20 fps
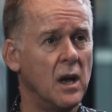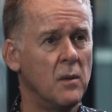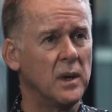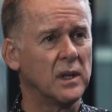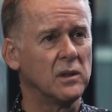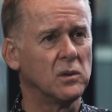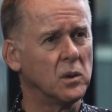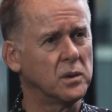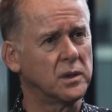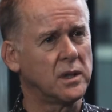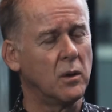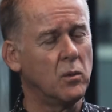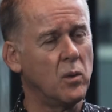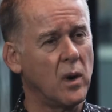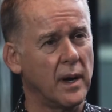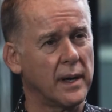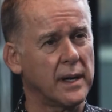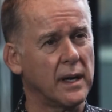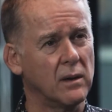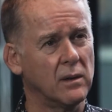but also
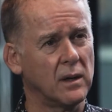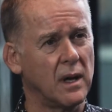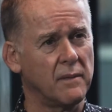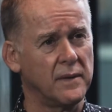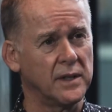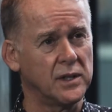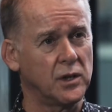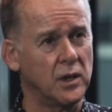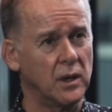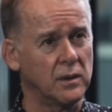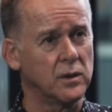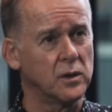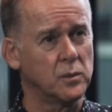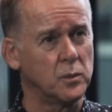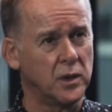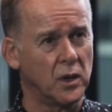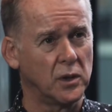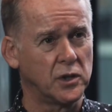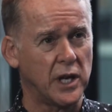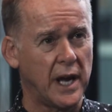working on other students'
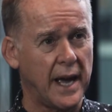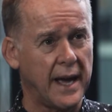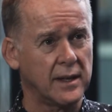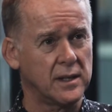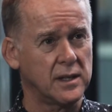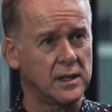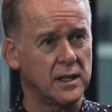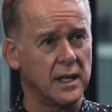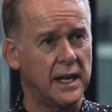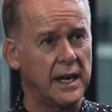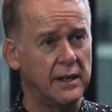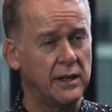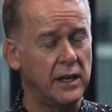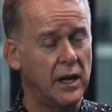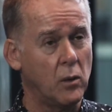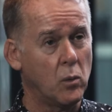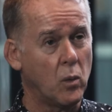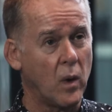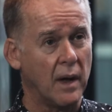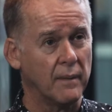projects in
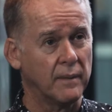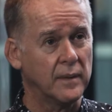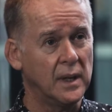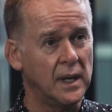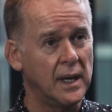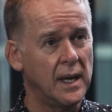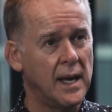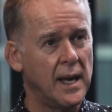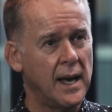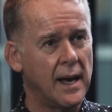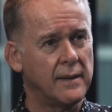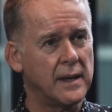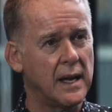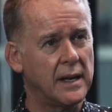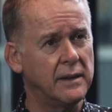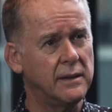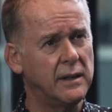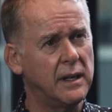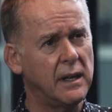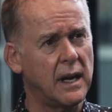year one, and
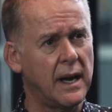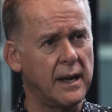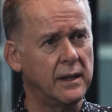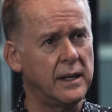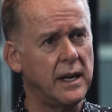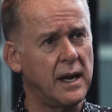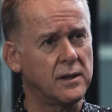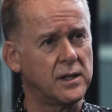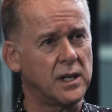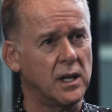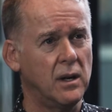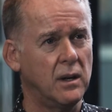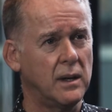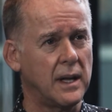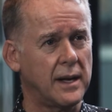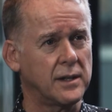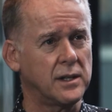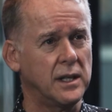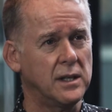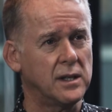then in year two they
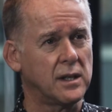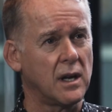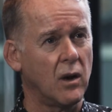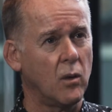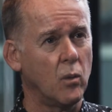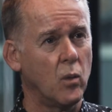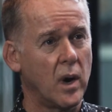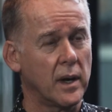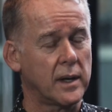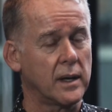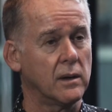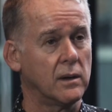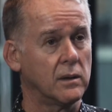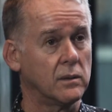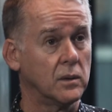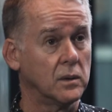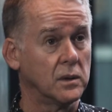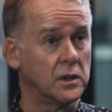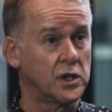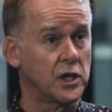actually start working on
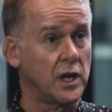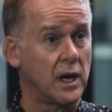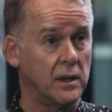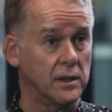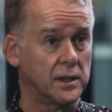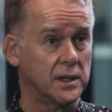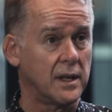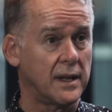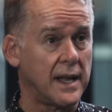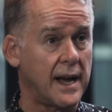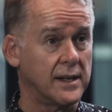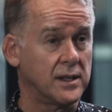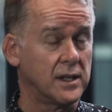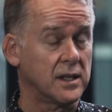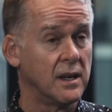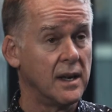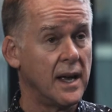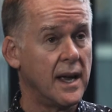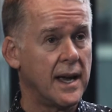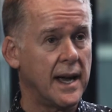all the shows. So that's
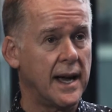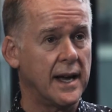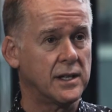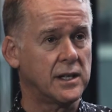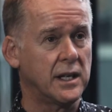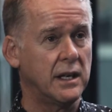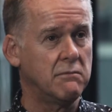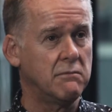actually